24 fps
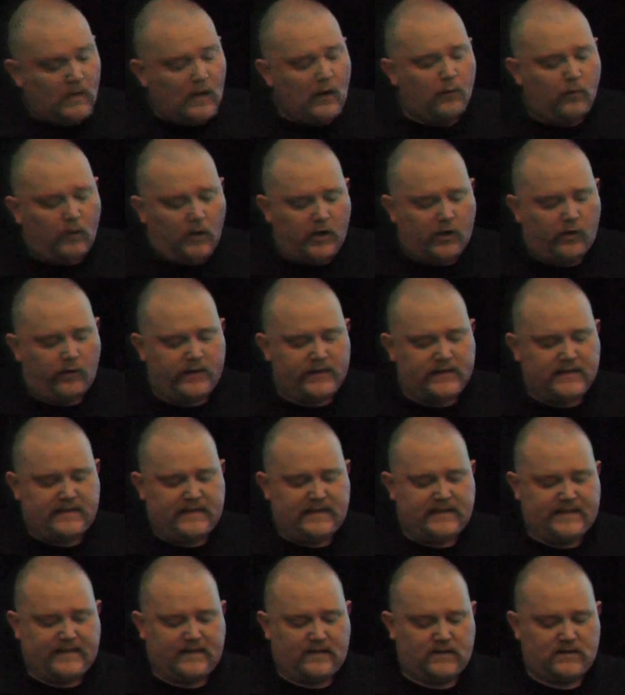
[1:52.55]
We'll go into
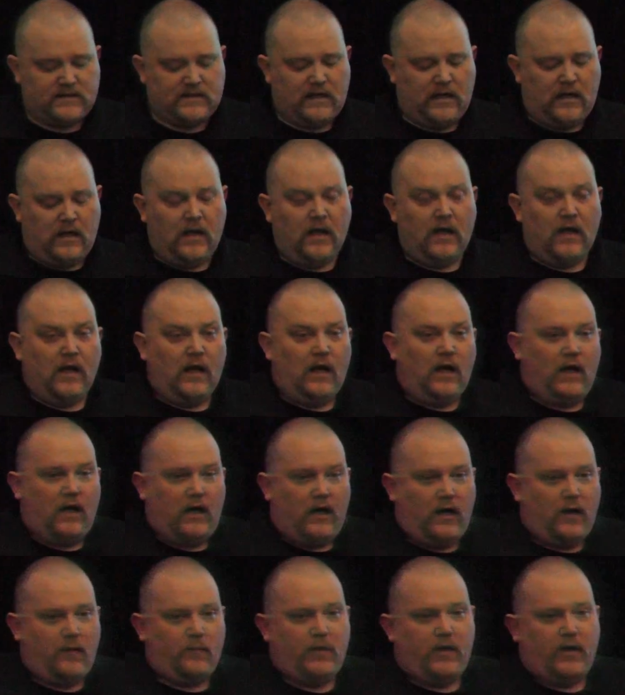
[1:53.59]
details
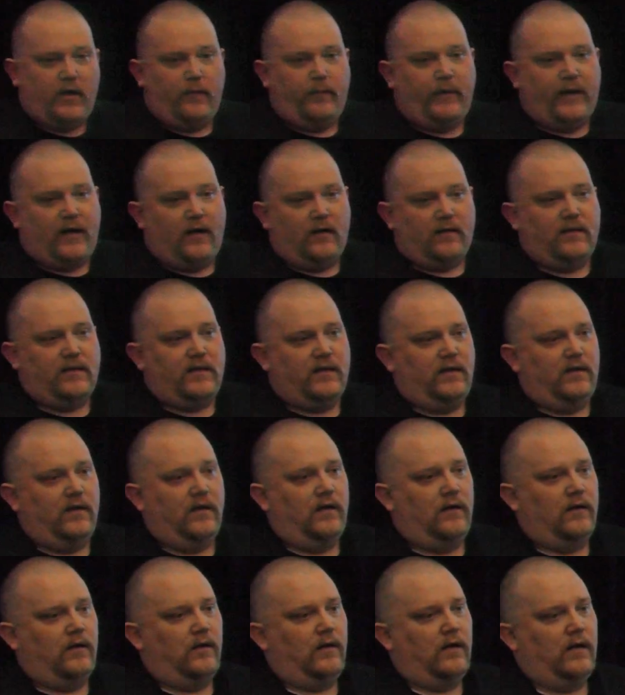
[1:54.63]
about the
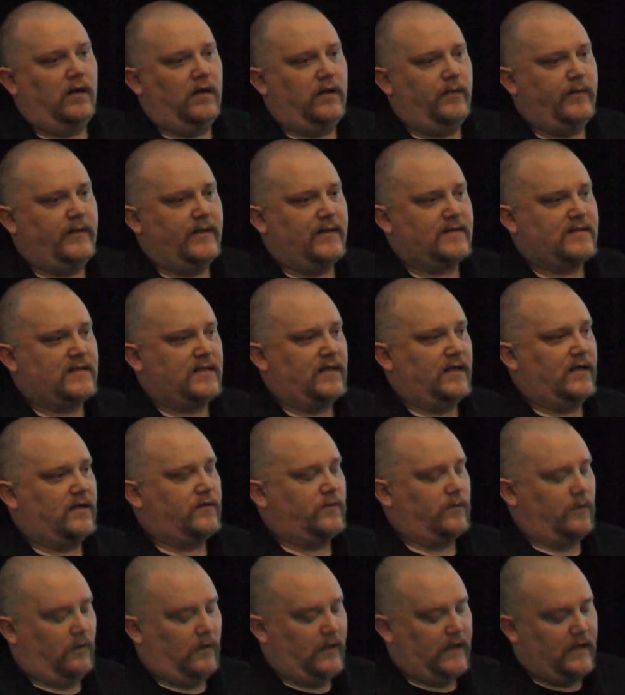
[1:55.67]
EPS.connect
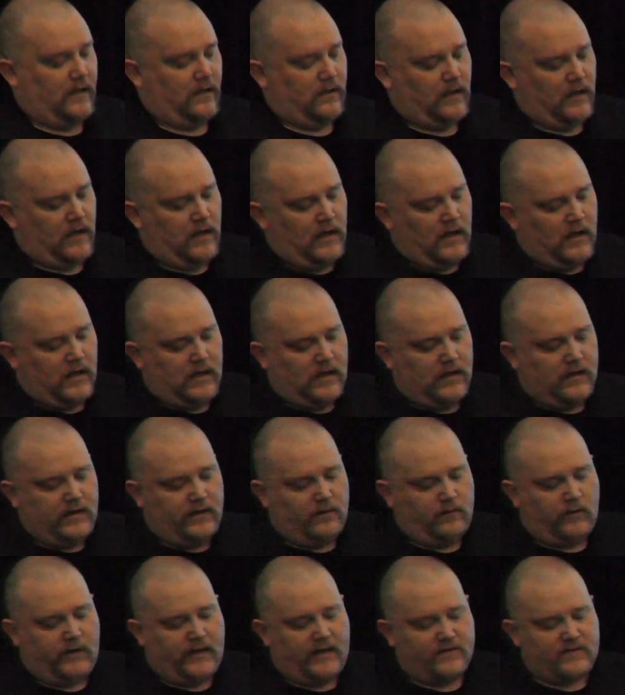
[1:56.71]
rollout, and
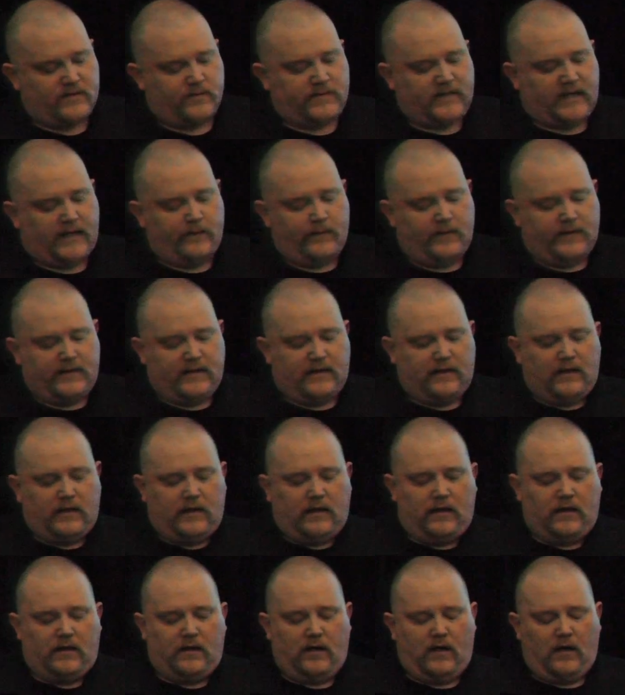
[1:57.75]
then we'll have some time at the
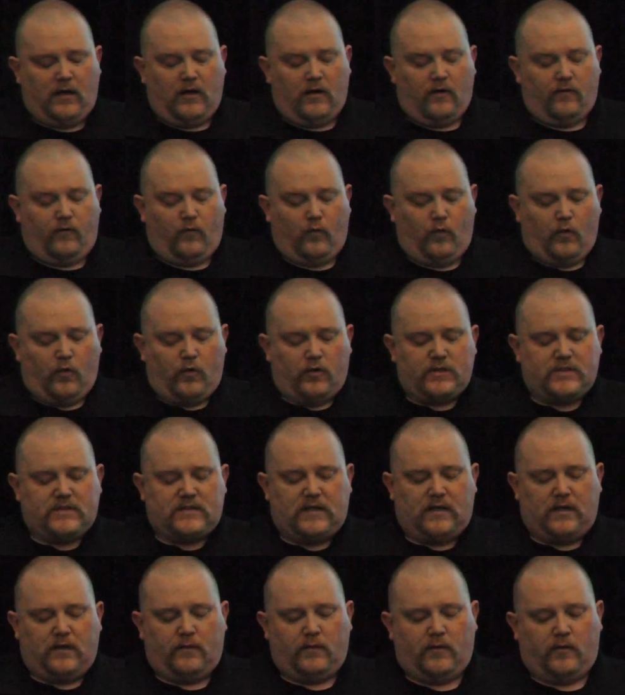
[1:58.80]
end for
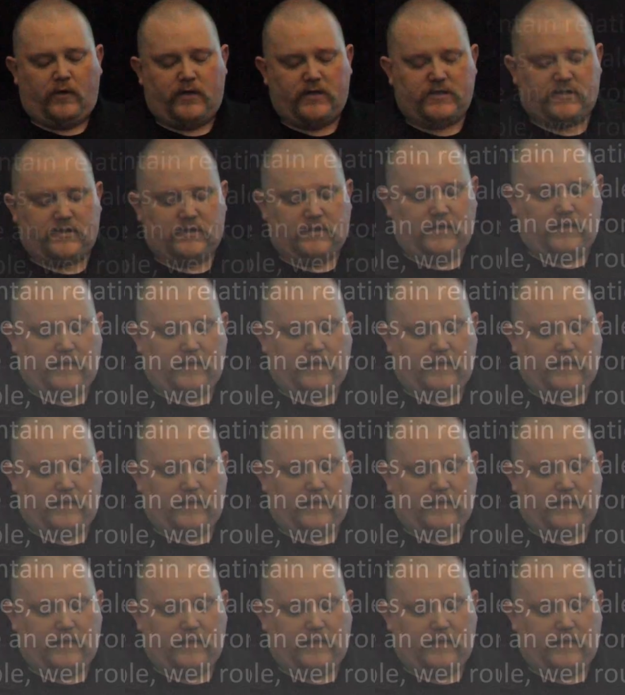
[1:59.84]
some question